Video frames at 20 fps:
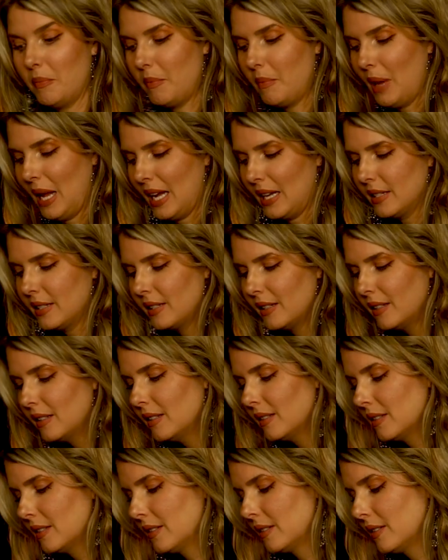
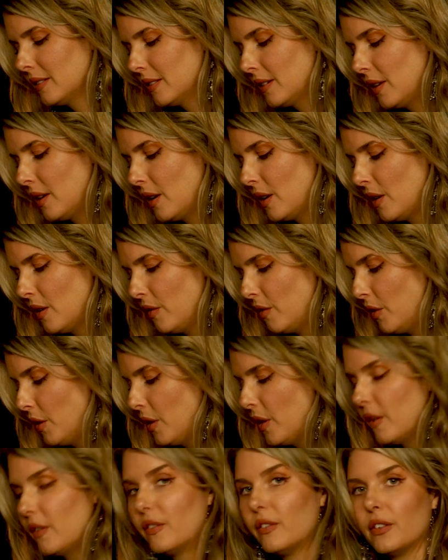basis
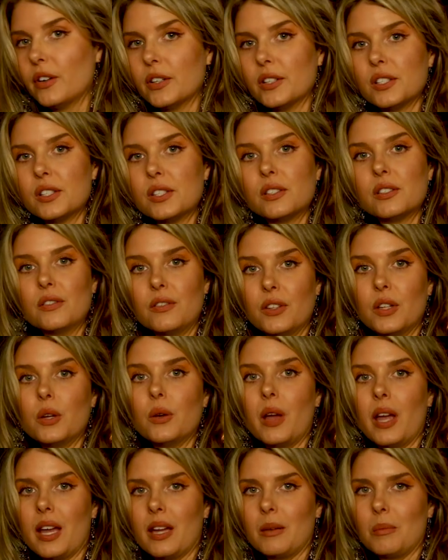for the first few
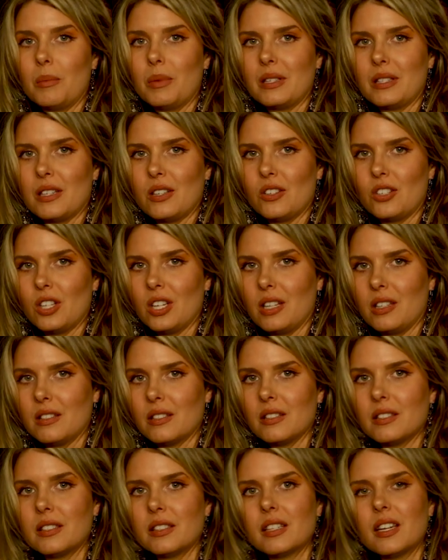hand
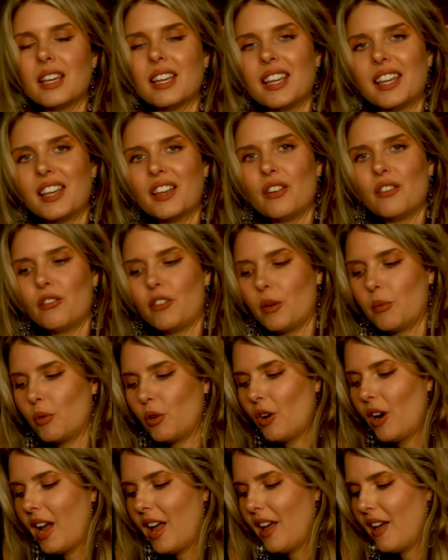positions, from
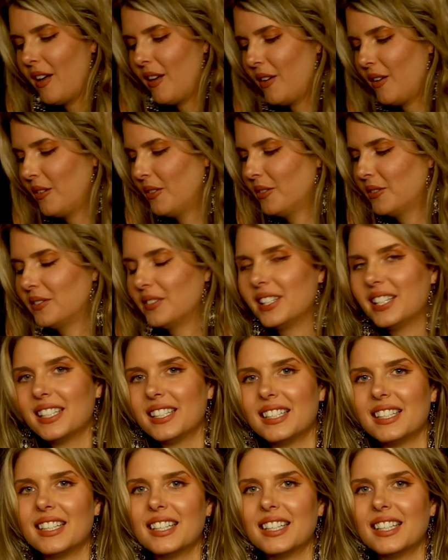crown